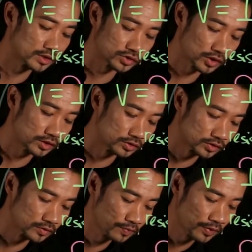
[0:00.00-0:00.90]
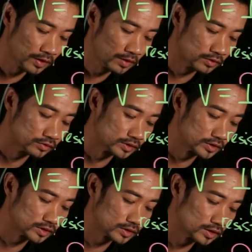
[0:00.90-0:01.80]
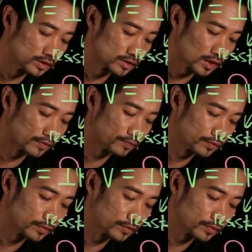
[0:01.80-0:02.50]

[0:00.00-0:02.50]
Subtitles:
can change, resistor inside.